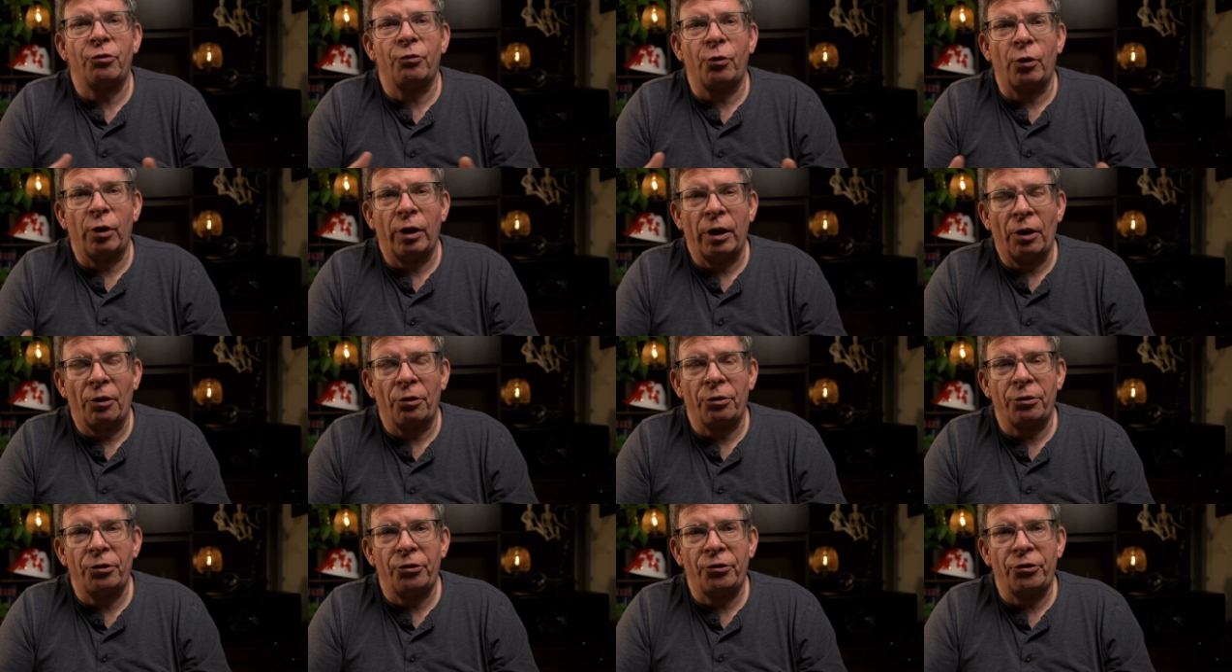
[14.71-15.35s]
for
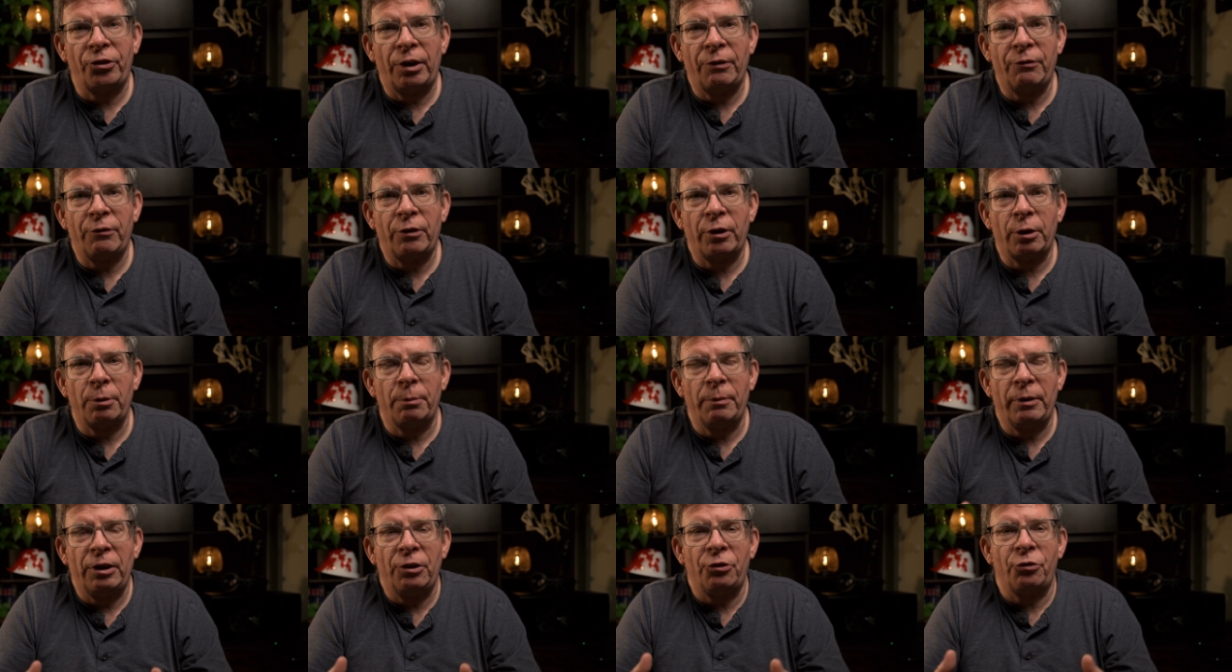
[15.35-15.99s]
health and safety
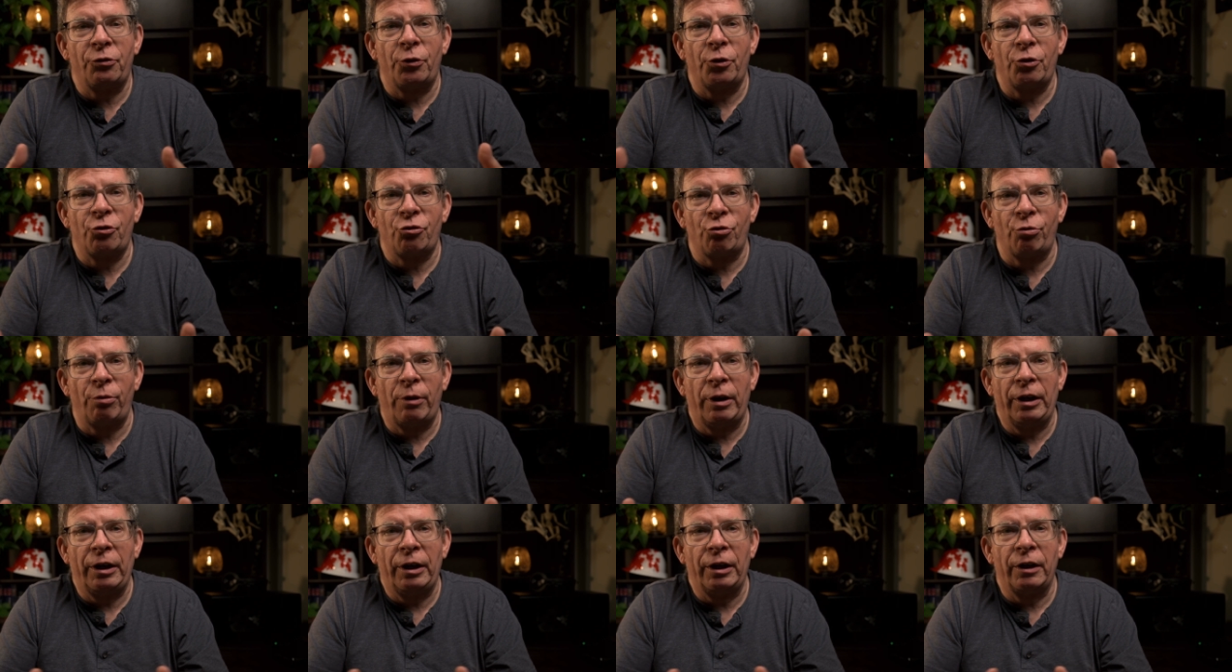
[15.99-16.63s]
committees for
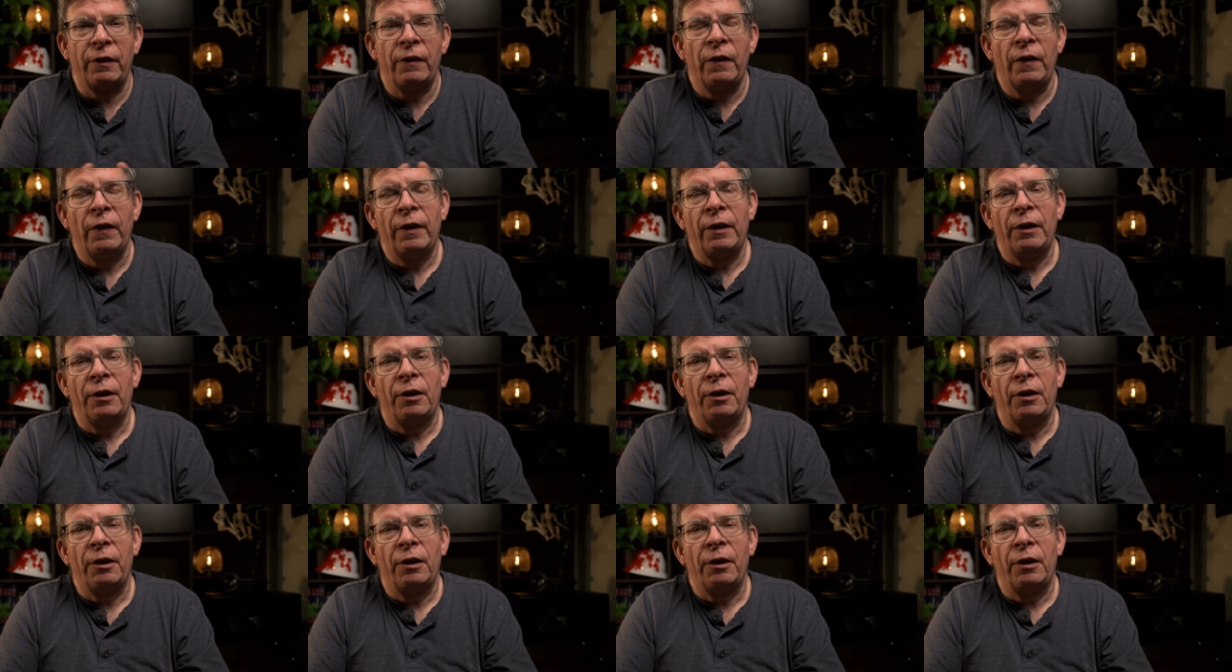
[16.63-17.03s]
training